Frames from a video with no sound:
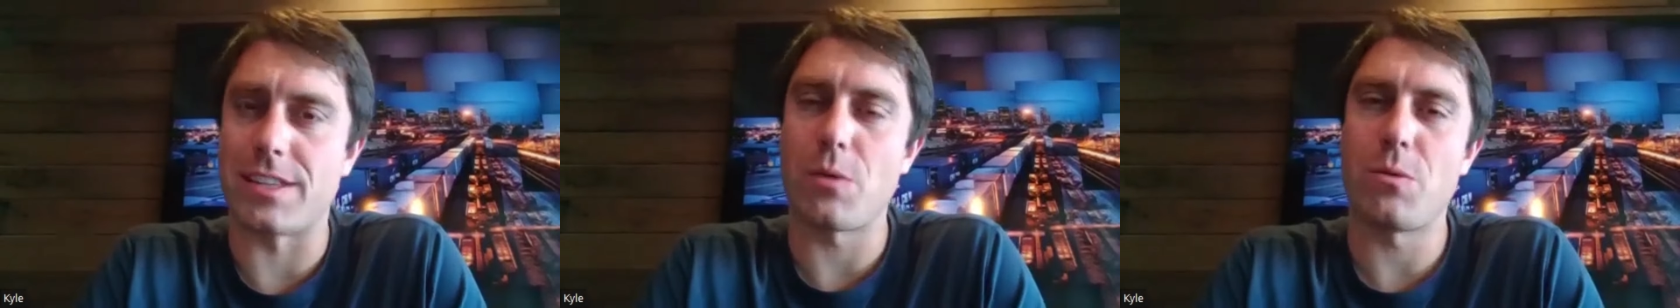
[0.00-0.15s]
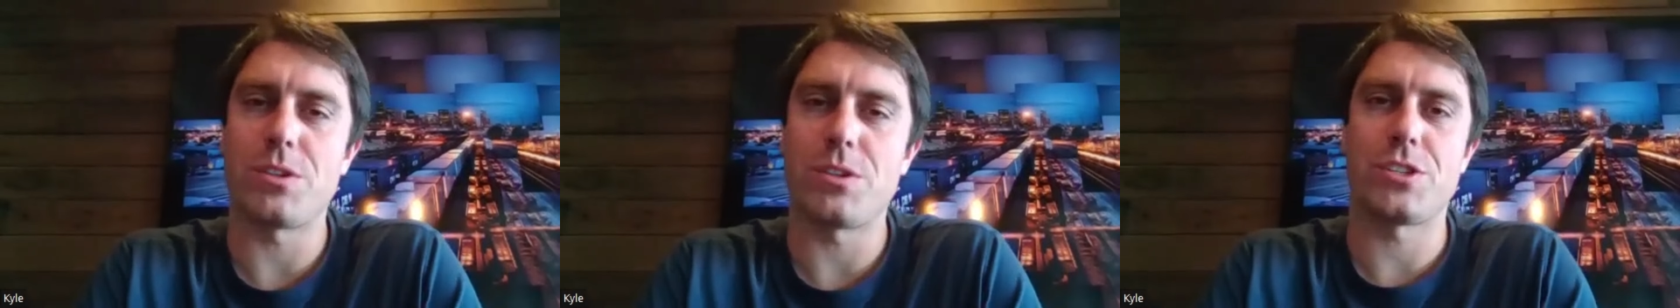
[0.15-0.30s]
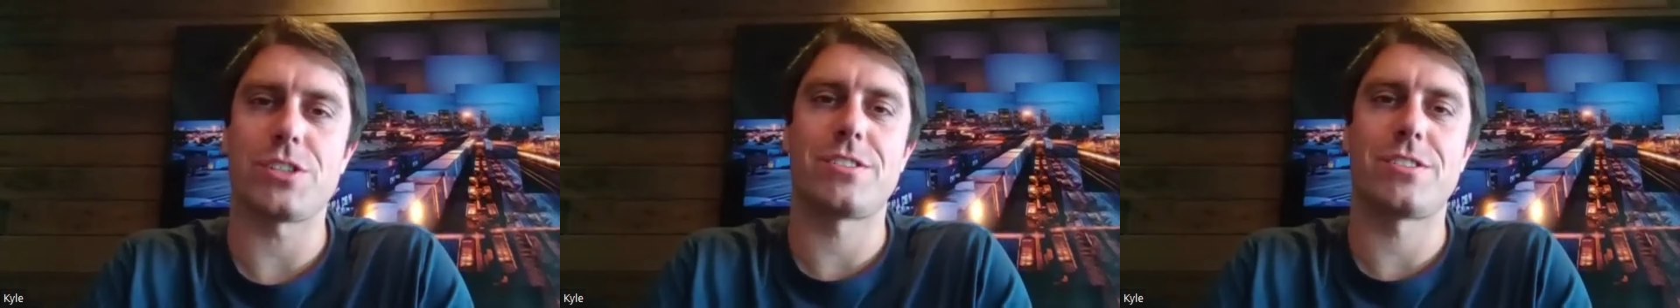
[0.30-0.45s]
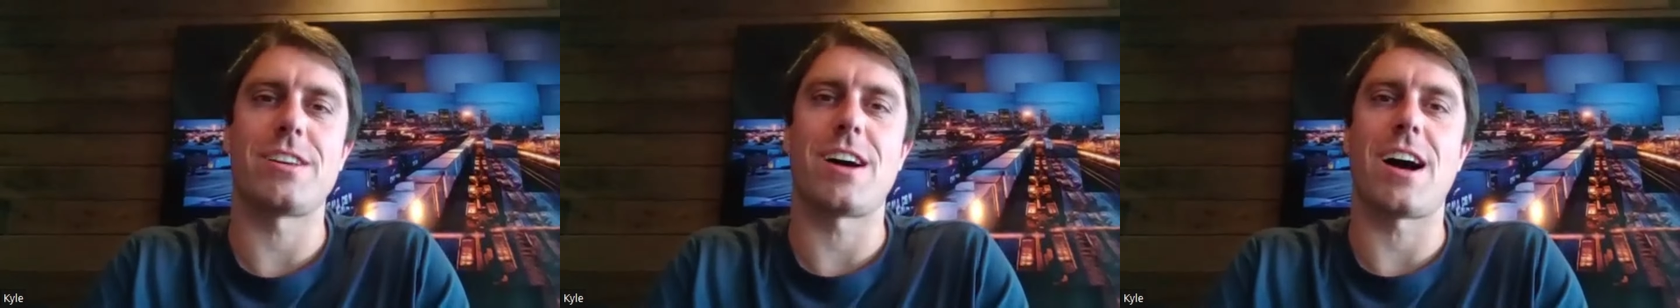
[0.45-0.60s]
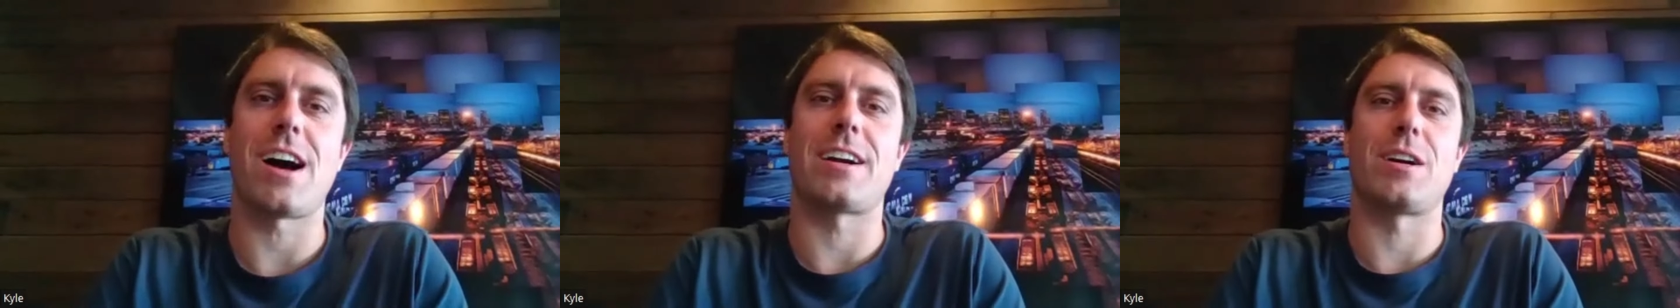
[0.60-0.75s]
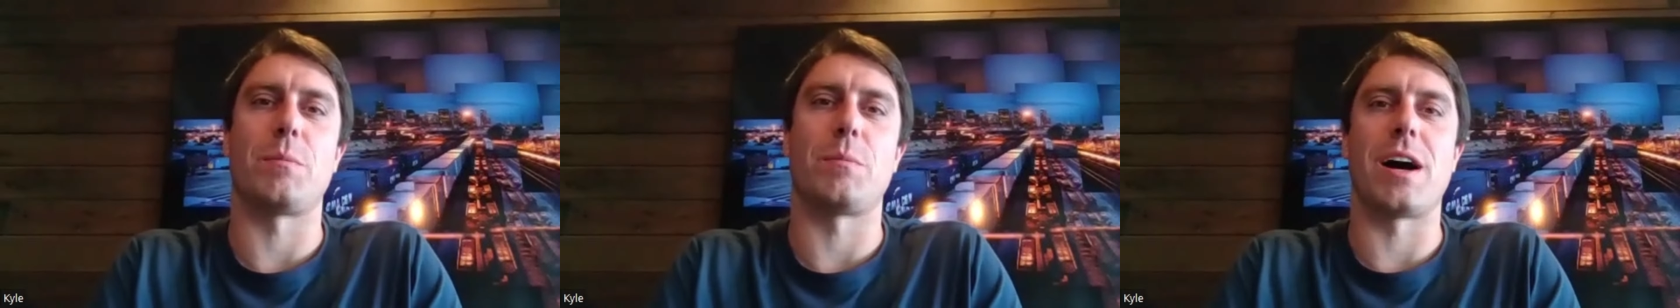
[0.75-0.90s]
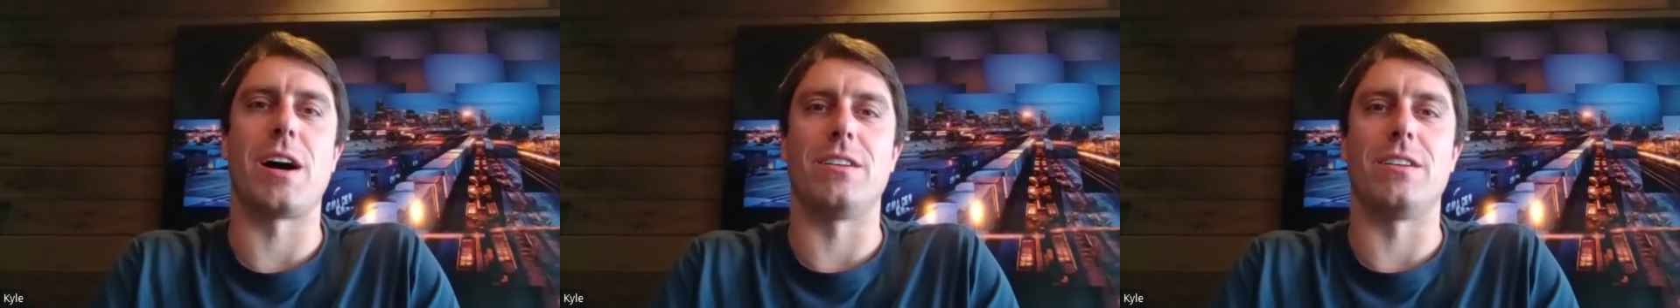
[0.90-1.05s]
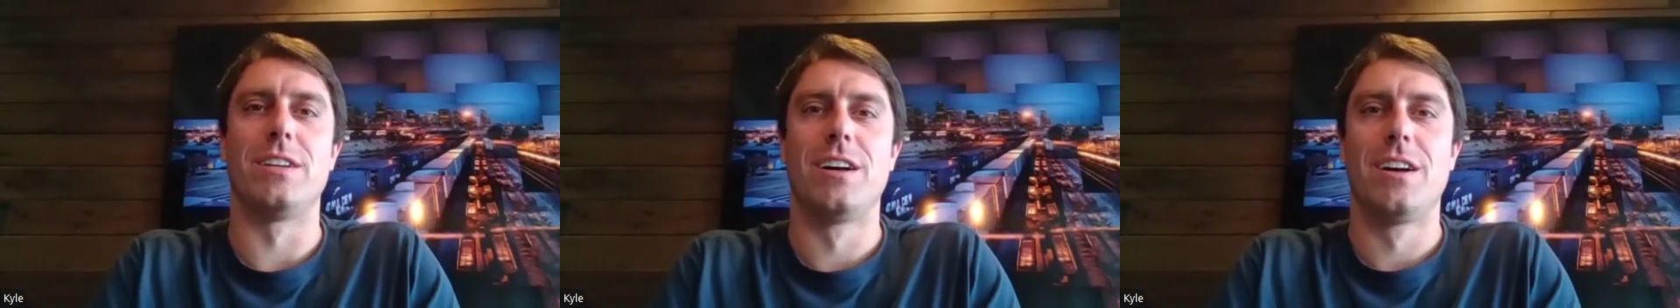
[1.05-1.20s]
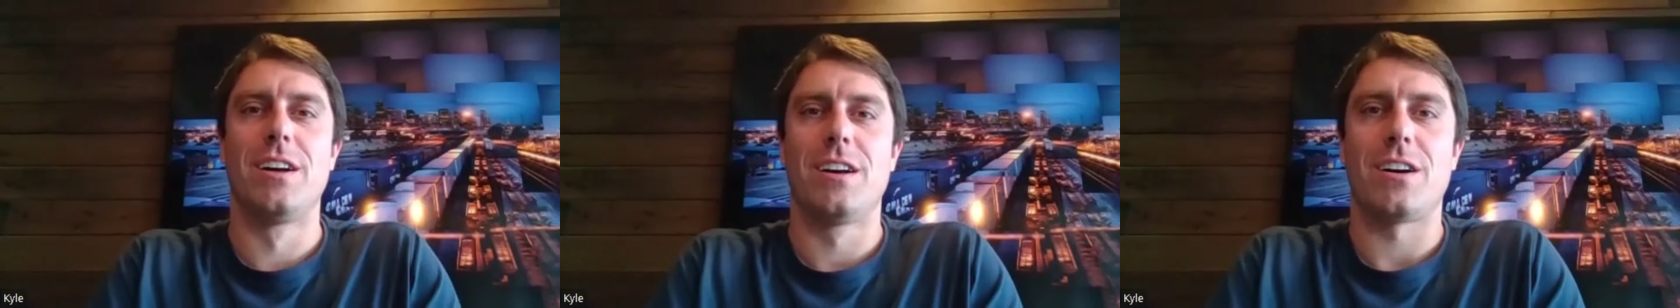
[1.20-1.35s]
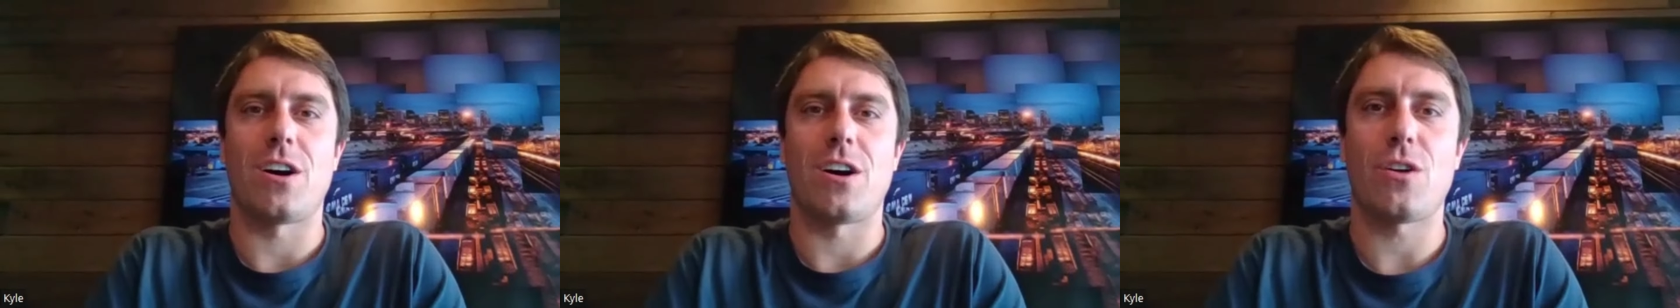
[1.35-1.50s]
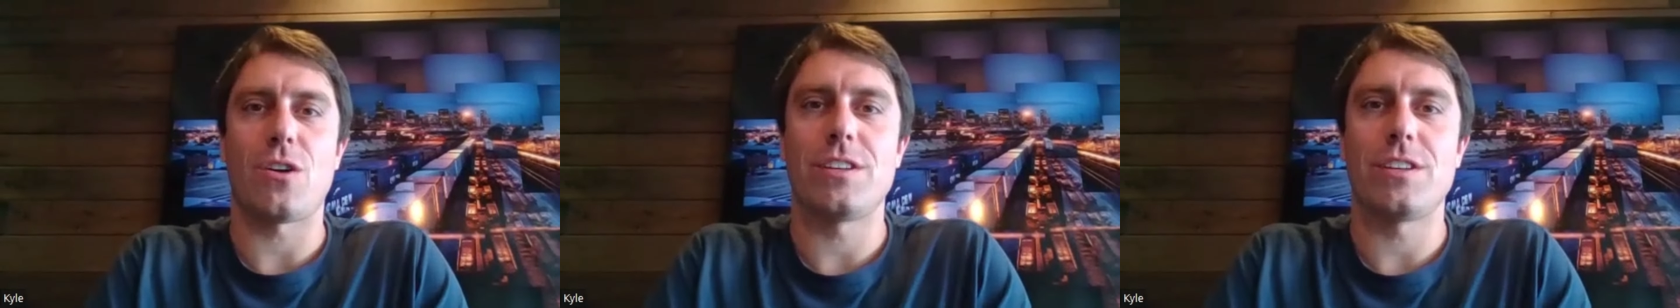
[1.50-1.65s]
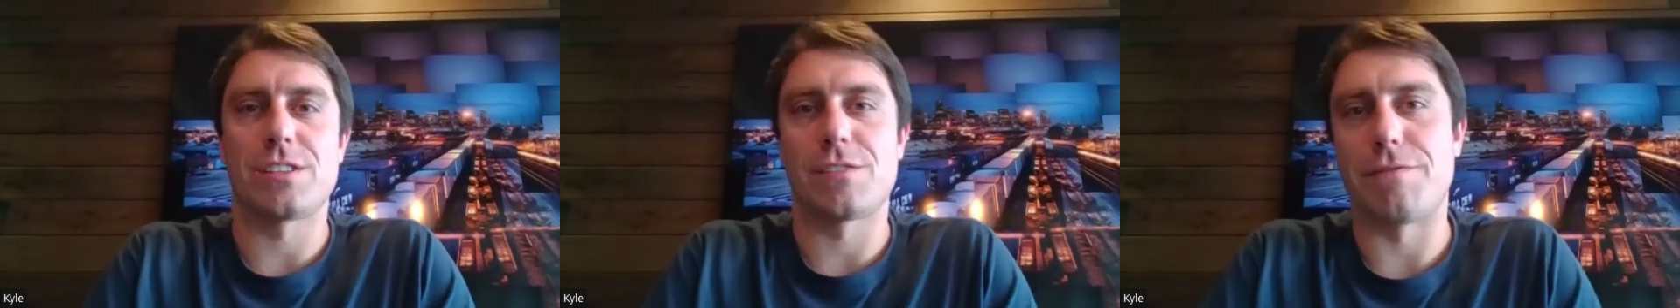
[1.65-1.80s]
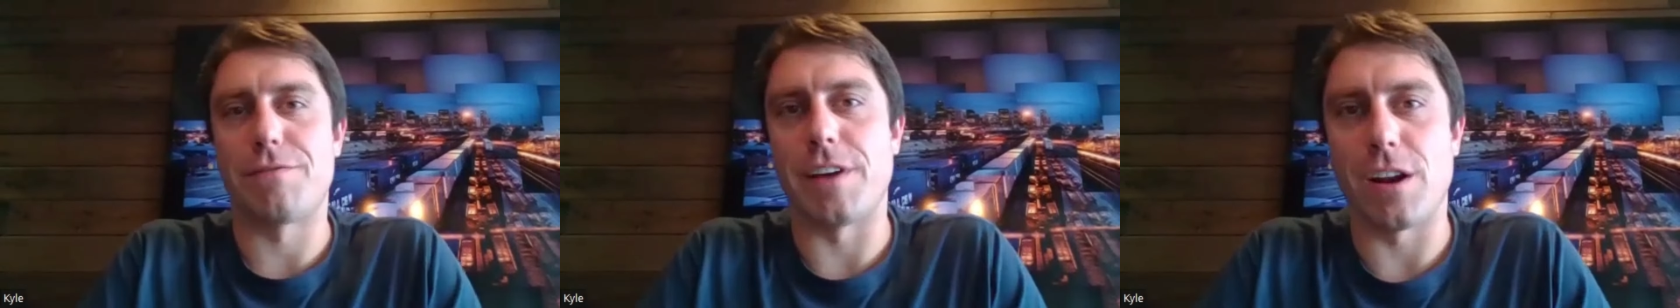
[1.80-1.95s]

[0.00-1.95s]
They would just talk about all this